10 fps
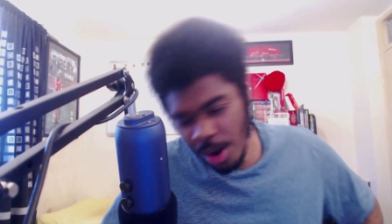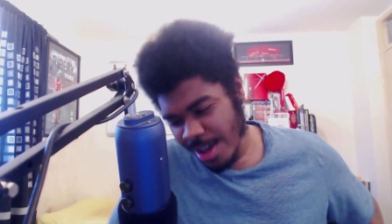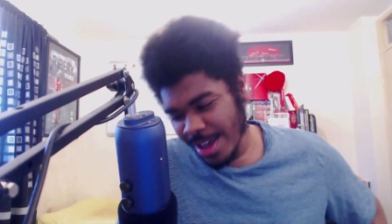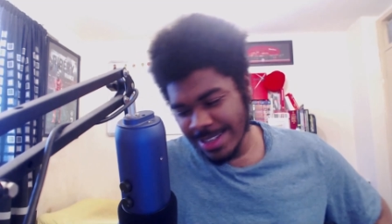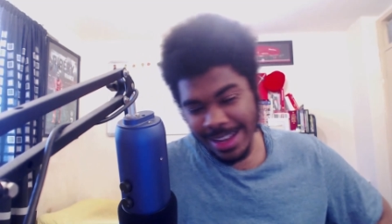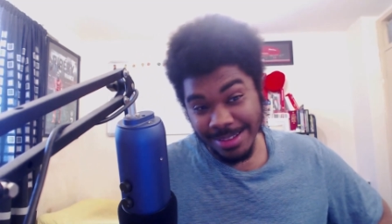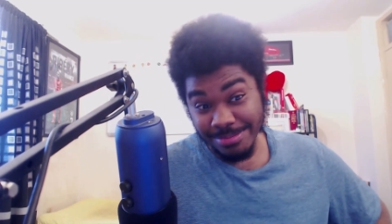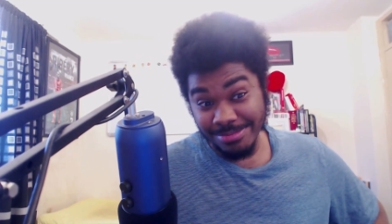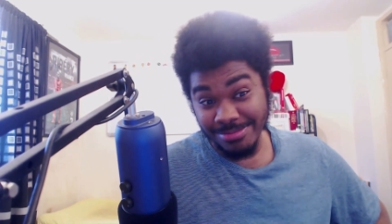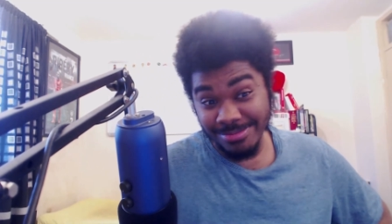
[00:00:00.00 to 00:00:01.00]
It's like,
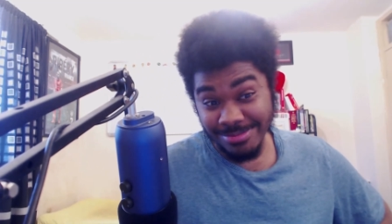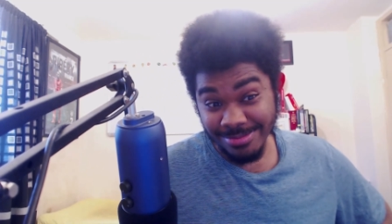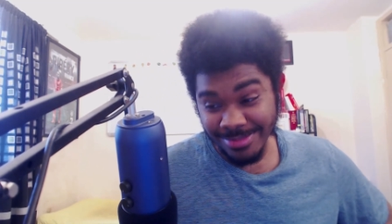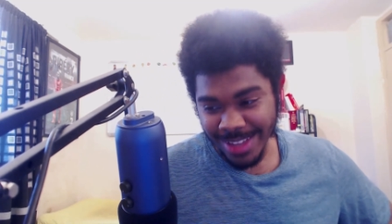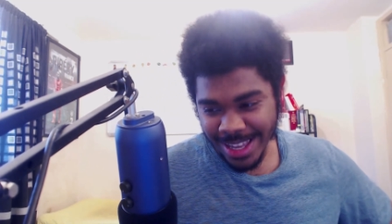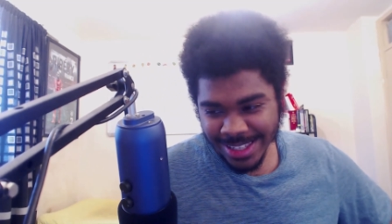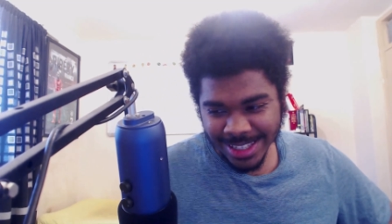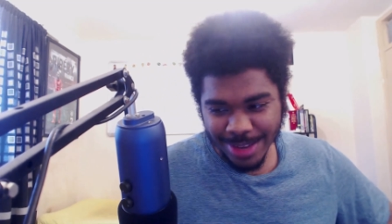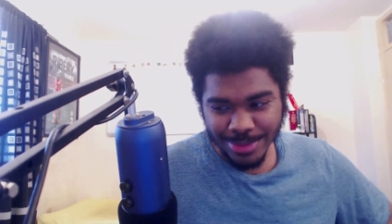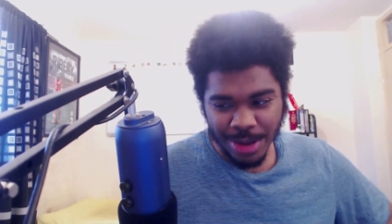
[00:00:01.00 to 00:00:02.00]
mm, he
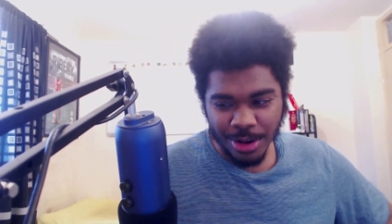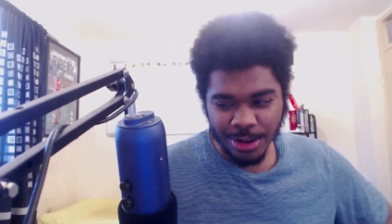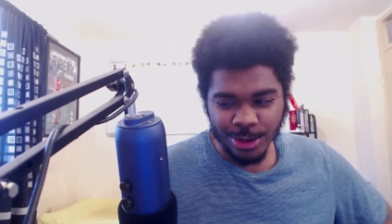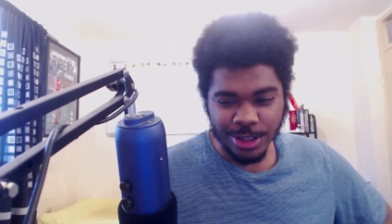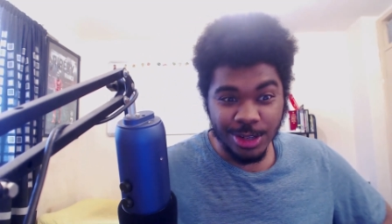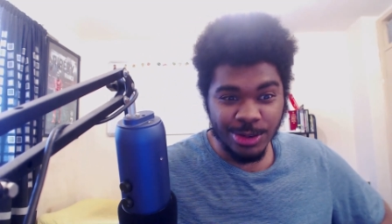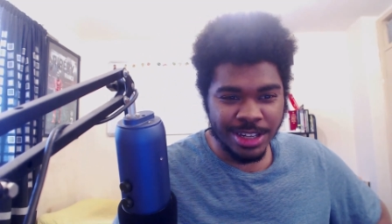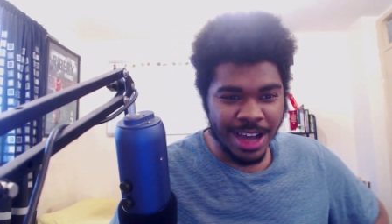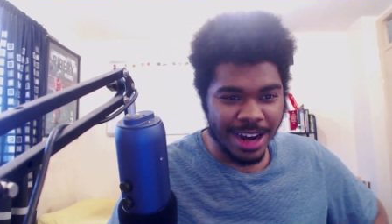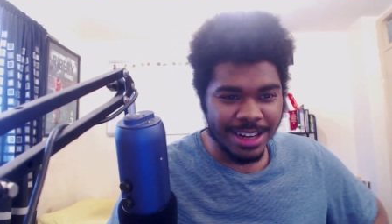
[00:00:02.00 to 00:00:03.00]
seems like one of those loose
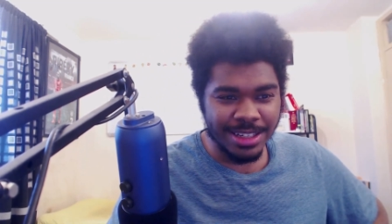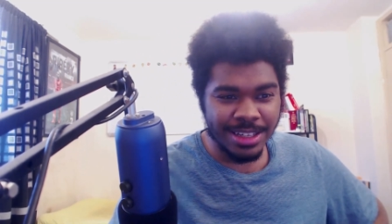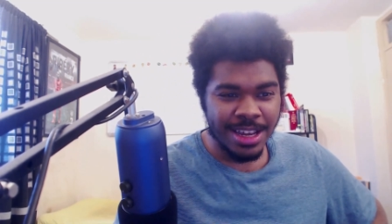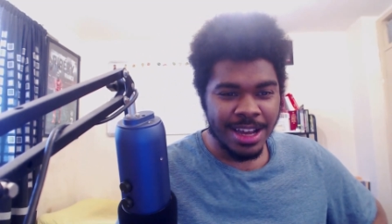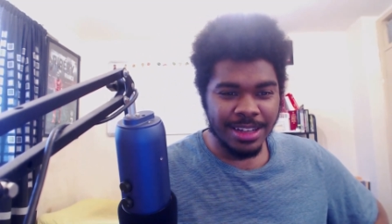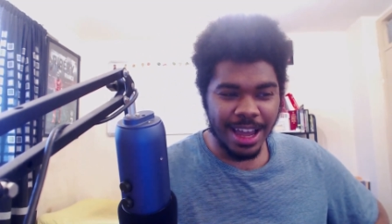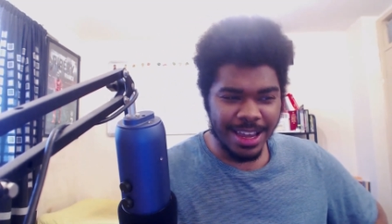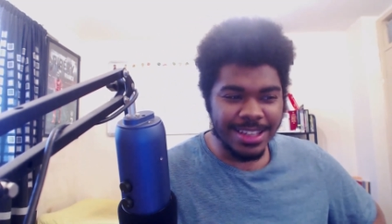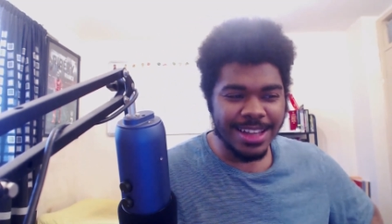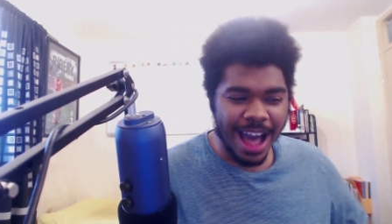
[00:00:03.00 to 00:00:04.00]
cannons that
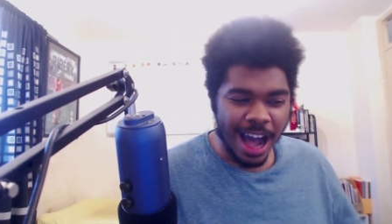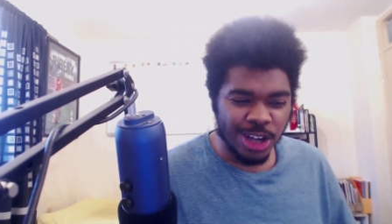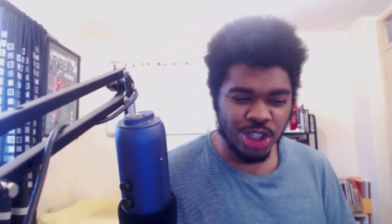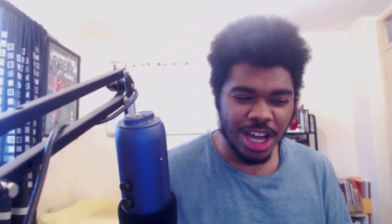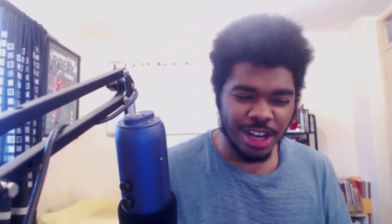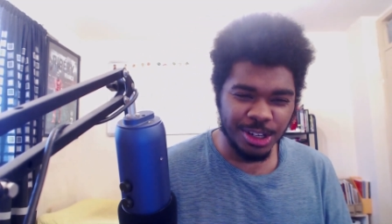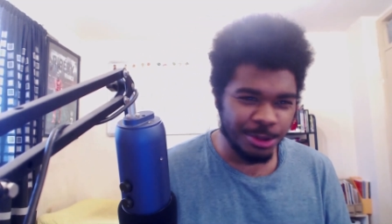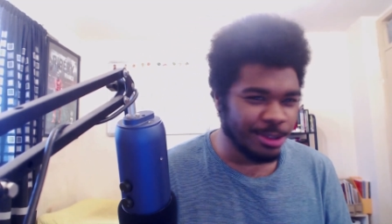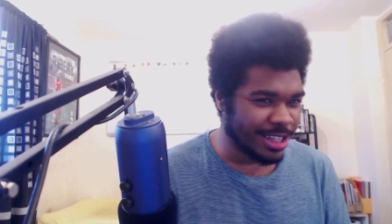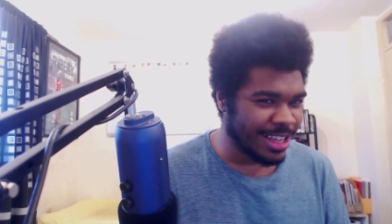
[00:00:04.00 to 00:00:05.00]
isn't actually a
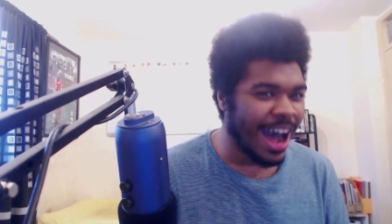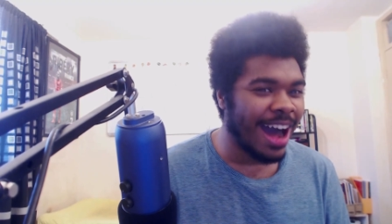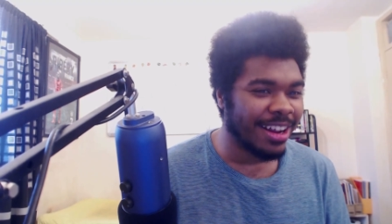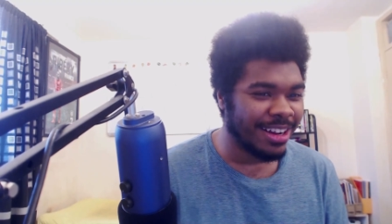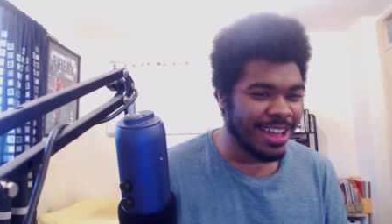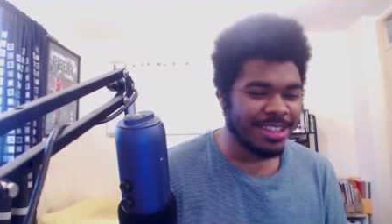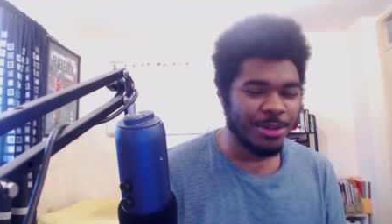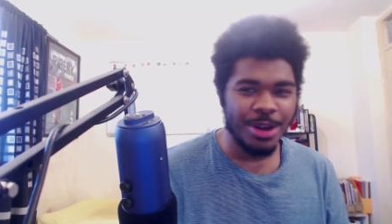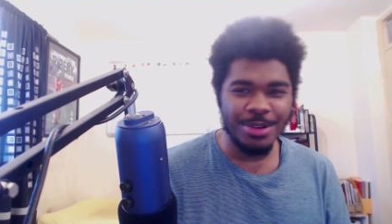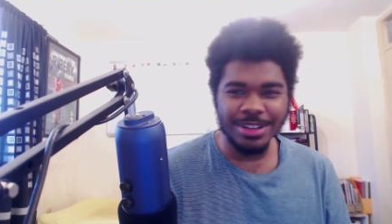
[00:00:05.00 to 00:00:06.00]
loose cannon. It's a
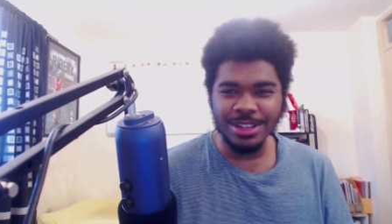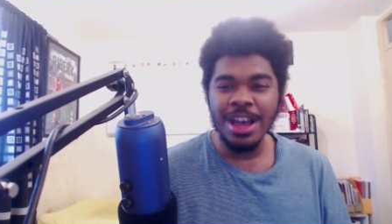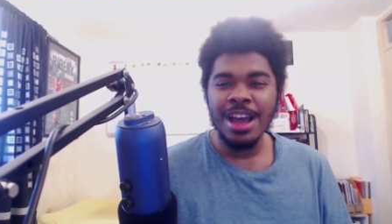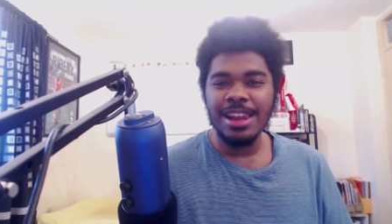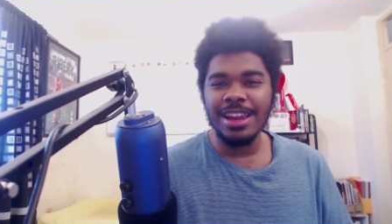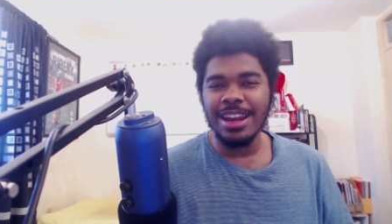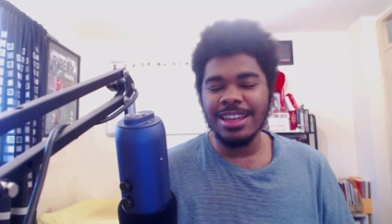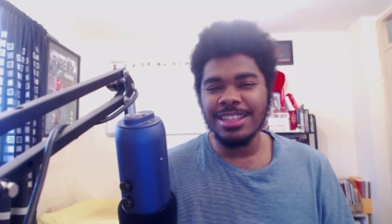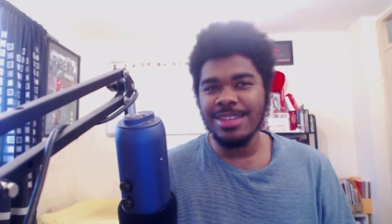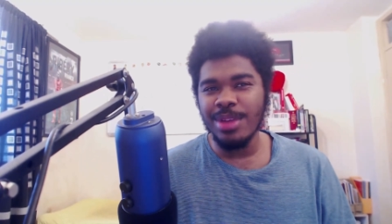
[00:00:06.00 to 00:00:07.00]
weird way to, like, he
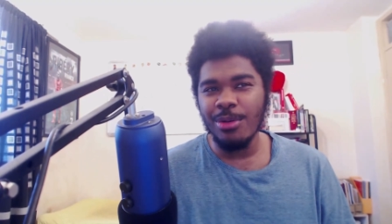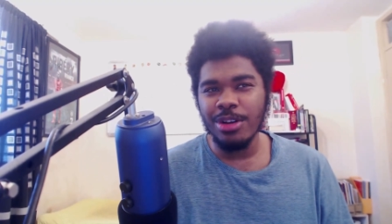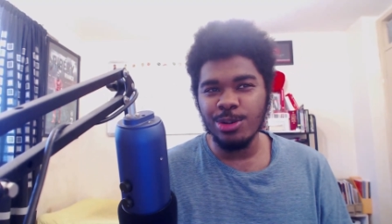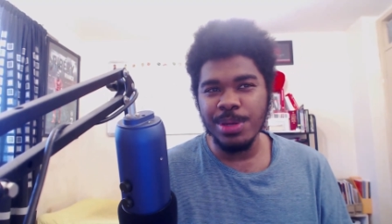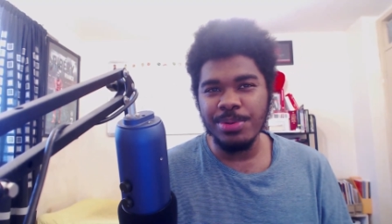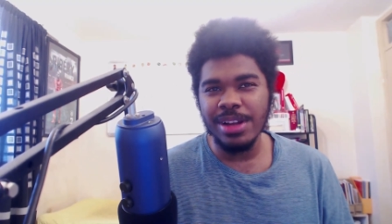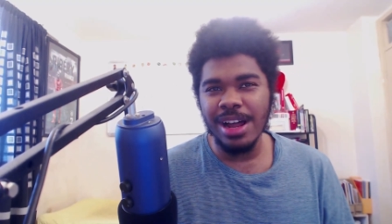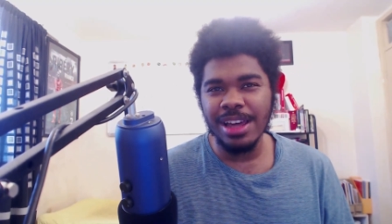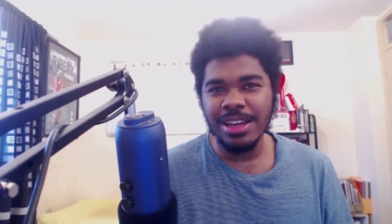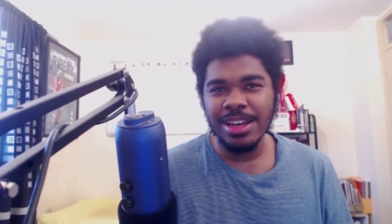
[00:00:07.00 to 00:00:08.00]
seems like one of those people that,
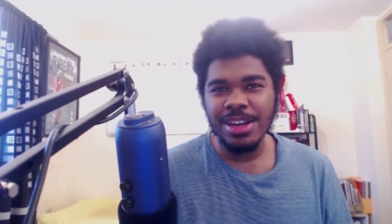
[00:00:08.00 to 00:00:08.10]
like,